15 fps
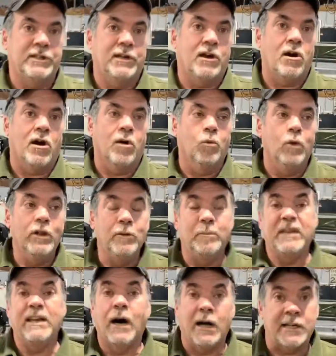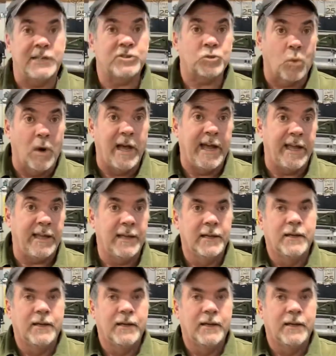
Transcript: The car will be on its way.